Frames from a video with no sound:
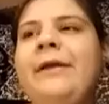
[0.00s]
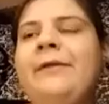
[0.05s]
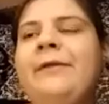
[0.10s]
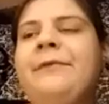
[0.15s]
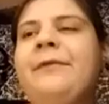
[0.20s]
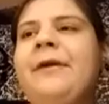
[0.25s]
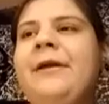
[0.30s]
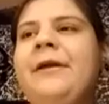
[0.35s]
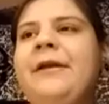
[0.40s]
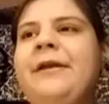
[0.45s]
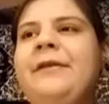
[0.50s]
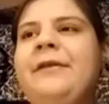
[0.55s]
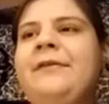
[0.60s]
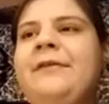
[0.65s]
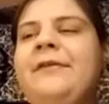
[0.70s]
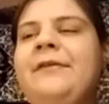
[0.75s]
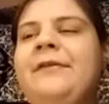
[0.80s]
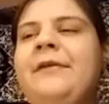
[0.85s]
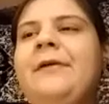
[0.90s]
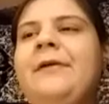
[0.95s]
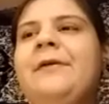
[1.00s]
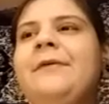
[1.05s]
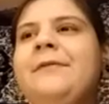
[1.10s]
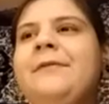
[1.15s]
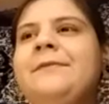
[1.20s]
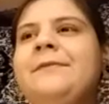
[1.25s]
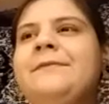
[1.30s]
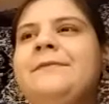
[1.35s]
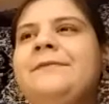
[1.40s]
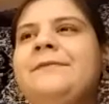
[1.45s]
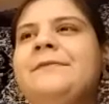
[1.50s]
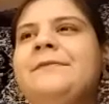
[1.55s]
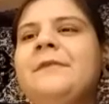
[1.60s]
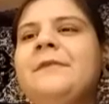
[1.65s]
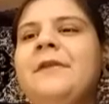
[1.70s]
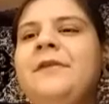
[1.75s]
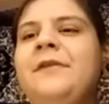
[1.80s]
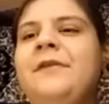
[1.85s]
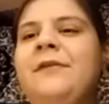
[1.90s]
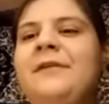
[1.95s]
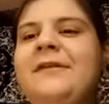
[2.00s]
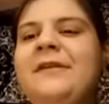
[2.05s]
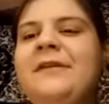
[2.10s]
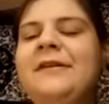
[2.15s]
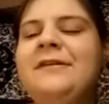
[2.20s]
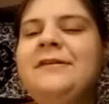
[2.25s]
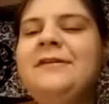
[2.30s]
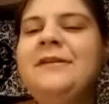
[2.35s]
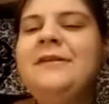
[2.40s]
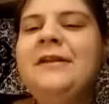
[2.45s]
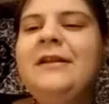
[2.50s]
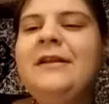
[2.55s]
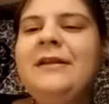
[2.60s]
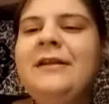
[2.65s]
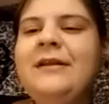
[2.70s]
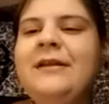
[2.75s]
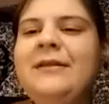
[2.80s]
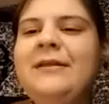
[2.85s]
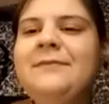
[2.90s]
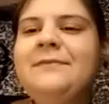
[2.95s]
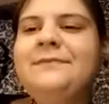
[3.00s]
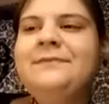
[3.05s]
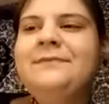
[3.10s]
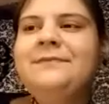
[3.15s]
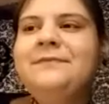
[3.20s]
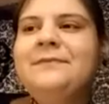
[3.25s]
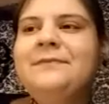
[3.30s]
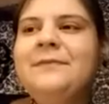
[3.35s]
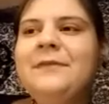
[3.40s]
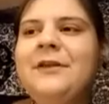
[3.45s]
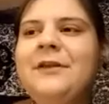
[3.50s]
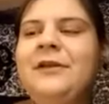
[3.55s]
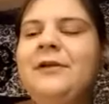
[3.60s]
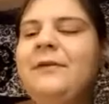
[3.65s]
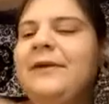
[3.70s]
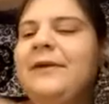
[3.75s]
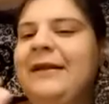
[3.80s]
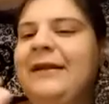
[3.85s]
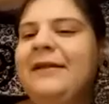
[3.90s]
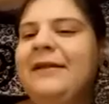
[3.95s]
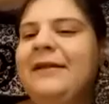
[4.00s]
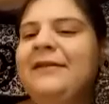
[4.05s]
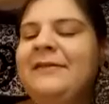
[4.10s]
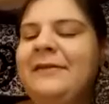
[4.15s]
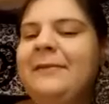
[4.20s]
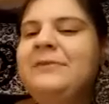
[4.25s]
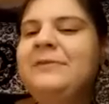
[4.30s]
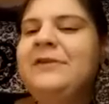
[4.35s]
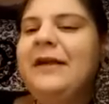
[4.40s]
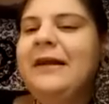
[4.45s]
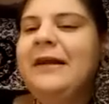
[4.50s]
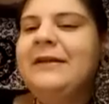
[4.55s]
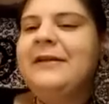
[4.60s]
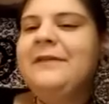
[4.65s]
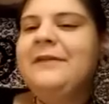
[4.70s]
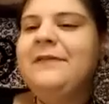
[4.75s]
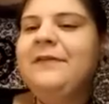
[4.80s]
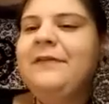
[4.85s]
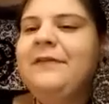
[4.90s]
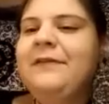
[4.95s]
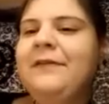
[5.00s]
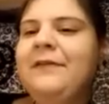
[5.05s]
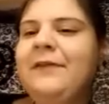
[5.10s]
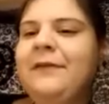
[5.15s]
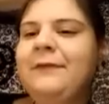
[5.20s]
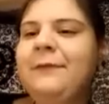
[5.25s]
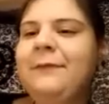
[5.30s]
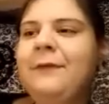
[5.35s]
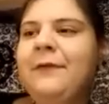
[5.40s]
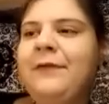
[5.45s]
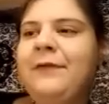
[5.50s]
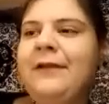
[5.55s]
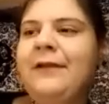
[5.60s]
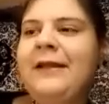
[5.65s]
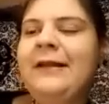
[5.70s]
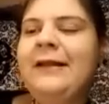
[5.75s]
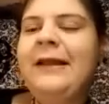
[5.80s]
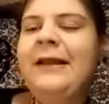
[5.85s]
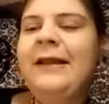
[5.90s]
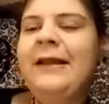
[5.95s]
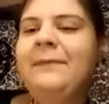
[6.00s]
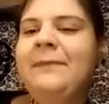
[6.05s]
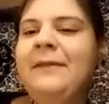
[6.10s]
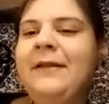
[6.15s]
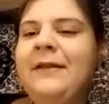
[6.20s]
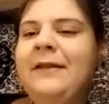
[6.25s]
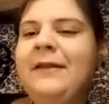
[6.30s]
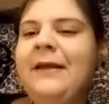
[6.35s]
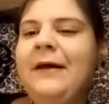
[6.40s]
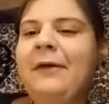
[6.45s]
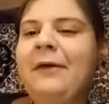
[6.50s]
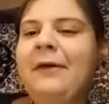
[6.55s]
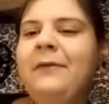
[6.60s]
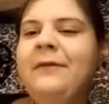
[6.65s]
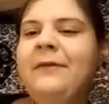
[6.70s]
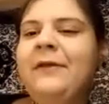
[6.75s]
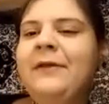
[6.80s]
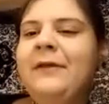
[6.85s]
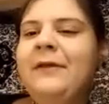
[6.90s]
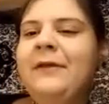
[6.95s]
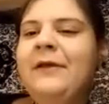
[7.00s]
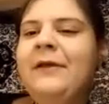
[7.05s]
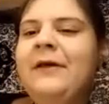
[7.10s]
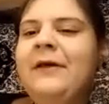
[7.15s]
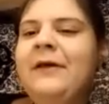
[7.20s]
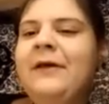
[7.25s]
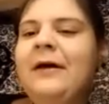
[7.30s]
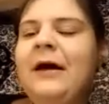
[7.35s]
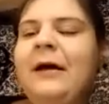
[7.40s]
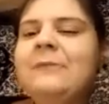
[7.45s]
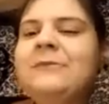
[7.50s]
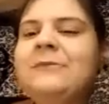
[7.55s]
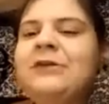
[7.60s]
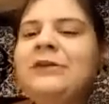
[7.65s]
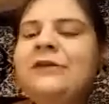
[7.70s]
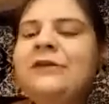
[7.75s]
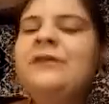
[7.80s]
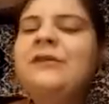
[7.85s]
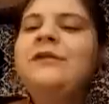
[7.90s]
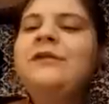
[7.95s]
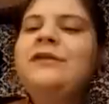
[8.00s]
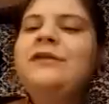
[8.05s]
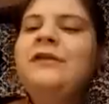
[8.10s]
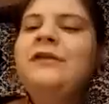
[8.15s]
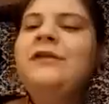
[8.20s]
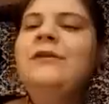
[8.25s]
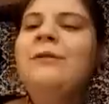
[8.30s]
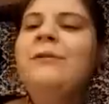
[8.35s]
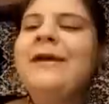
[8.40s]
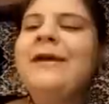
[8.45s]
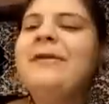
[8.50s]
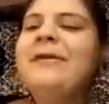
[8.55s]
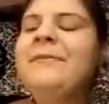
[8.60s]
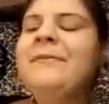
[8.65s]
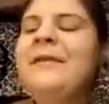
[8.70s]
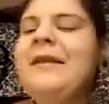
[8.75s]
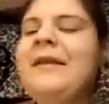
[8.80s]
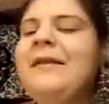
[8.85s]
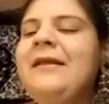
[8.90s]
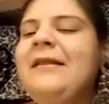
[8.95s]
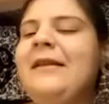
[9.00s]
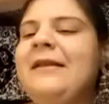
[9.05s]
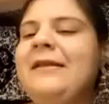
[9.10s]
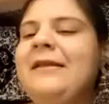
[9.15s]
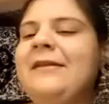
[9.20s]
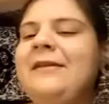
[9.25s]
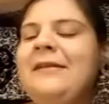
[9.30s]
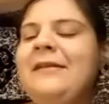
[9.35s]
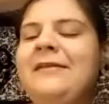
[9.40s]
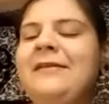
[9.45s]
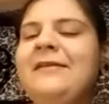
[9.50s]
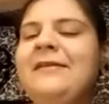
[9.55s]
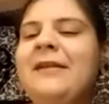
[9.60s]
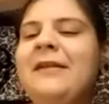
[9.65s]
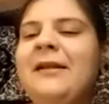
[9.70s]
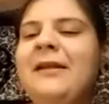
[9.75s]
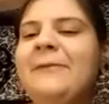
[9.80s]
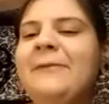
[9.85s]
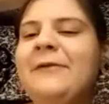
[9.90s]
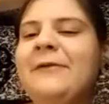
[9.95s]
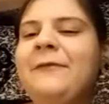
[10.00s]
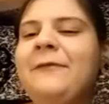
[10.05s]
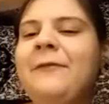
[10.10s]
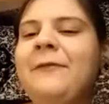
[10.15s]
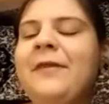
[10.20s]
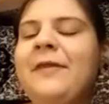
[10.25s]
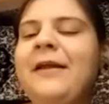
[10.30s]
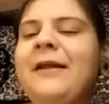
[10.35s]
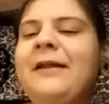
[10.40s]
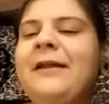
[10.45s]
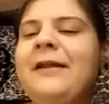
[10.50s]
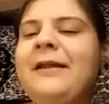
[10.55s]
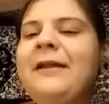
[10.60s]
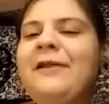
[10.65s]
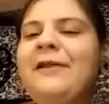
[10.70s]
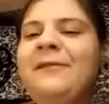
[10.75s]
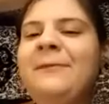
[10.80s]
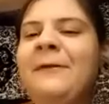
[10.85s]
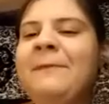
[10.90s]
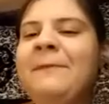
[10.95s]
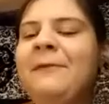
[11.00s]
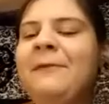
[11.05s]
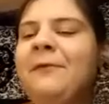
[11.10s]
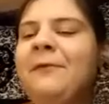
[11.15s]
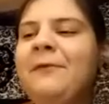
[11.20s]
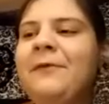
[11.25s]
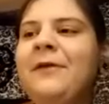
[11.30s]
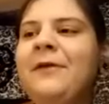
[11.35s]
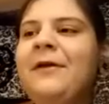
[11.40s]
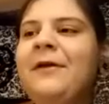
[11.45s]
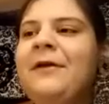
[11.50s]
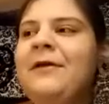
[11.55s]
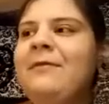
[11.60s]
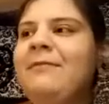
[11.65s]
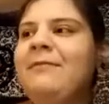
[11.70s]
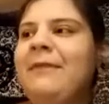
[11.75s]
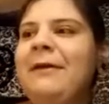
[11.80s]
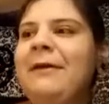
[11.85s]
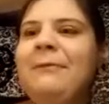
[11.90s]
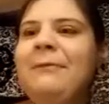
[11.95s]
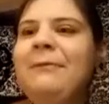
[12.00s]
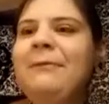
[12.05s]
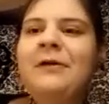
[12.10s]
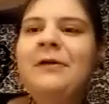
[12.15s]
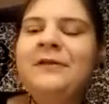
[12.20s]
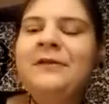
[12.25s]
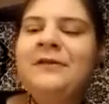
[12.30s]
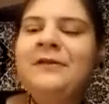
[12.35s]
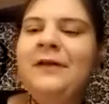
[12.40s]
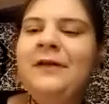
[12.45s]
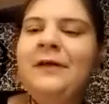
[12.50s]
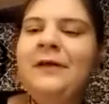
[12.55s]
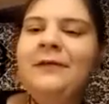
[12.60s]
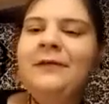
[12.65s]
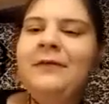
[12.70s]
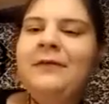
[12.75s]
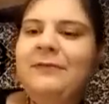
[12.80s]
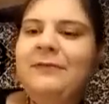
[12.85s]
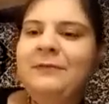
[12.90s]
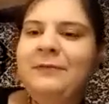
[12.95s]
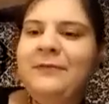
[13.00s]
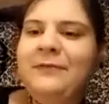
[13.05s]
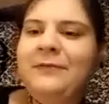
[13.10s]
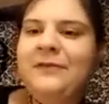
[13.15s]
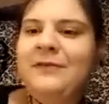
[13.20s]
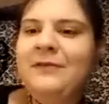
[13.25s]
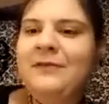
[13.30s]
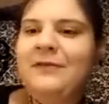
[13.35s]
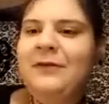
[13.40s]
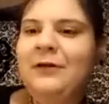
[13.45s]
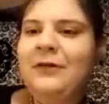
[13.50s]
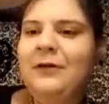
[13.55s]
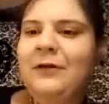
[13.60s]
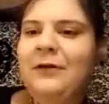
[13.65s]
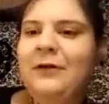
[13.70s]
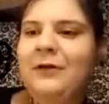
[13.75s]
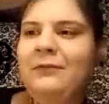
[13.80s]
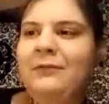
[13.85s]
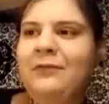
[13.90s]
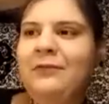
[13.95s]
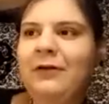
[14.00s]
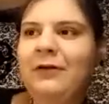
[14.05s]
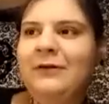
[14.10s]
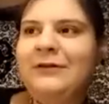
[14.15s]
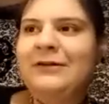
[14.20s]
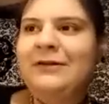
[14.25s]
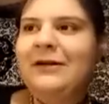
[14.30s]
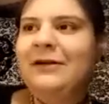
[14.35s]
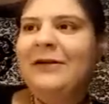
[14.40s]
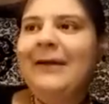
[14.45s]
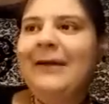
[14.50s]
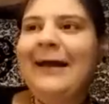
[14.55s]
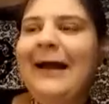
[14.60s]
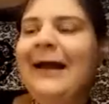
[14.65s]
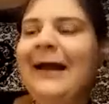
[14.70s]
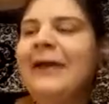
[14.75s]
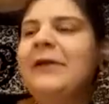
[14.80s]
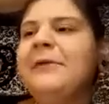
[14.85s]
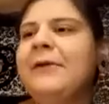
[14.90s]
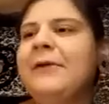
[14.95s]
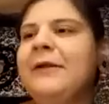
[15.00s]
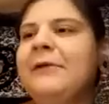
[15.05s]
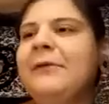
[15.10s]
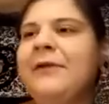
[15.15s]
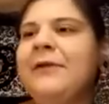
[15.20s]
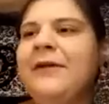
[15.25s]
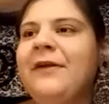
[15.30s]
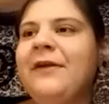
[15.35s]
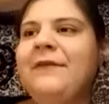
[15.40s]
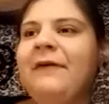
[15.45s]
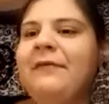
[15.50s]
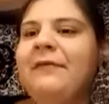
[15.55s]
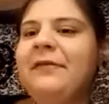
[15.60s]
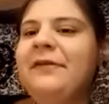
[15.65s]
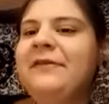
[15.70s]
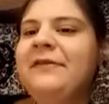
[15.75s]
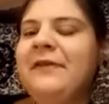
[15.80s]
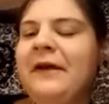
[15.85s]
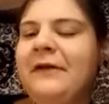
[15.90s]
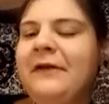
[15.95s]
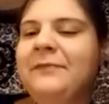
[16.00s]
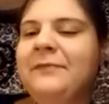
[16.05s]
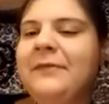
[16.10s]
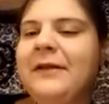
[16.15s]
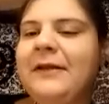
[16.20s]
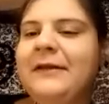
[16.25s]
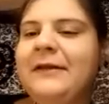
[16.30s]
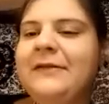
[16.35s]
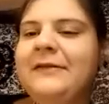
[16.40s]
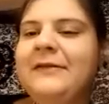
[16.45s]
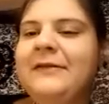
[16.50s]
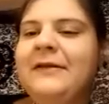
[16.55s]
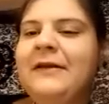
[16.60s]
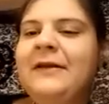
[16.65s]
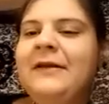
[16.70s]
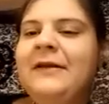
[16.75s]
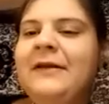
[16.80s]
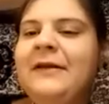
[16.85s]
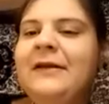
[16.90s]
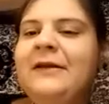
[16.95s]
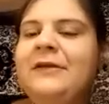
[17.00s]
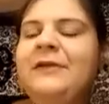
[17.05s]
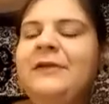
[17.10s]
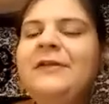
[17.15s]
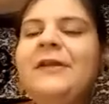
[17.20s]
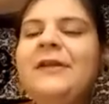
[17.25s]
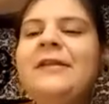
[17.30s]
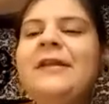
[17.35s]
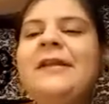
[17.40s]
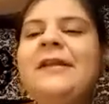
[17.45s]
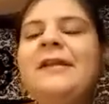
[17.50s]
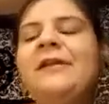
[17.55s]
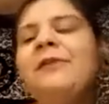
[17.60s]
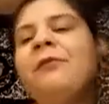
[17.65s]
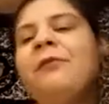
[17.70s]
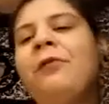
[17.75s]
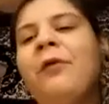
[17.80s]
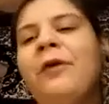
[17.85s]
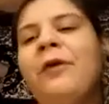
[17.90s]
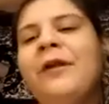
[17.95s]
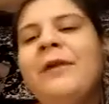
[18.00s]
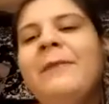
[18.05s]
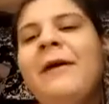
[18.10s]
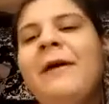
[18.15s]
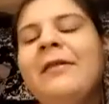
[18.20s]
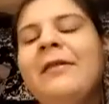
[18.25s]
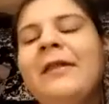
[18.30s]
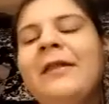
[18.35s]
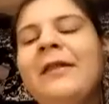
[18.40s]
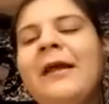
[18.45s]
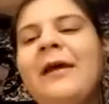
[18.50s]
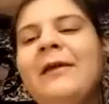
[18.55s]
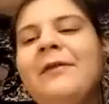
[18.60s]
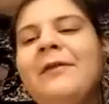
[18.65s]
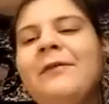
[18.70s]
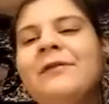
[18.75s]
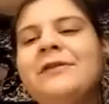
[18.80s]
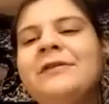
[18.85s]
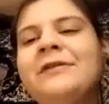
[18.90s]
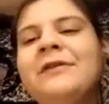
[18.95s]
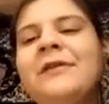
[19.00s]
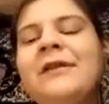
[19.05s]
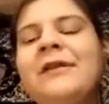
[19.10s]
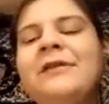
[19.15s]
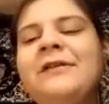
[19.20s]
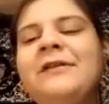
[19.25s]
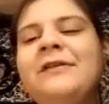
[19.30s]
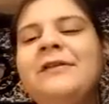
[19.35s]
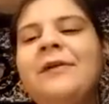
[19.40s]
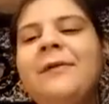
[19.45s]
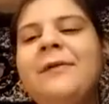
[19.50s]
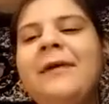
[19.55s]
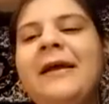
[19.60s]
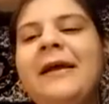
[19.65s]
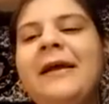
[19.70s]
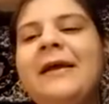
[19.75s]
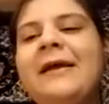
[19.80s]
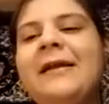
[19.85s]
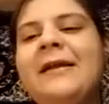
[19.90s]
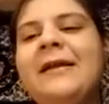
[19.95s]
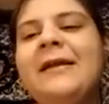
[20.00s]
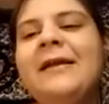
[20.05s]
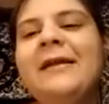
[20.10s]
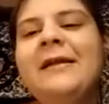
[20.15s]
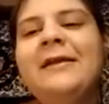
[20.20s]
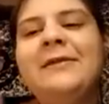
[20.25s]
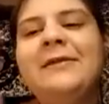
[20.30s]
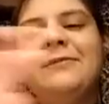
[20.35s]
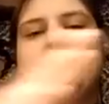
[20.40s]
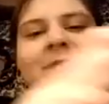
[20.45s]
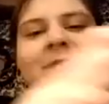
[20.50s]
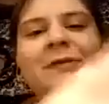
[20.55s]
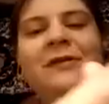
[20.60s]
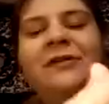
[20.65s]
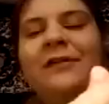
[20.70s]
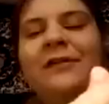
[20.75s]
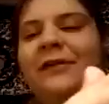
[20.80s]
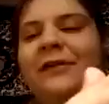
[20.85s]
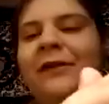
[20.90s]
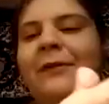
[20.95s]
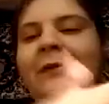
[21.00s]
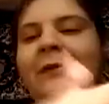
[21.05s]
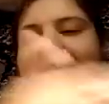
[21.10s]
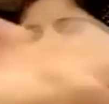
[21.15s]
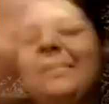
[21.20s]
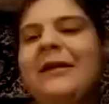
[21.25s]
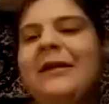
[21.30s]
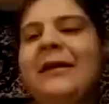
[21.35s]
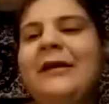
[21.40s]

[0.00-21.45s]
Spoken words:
right. So essentially, it is subjective, so therefore it can be allowed. Should the writer make like a disclaimer for that in case people may want to say, oh, this was, not entirely accurate, or I found this out of place? Do you think they need to worry about that, or should they just go ahead and just go with it and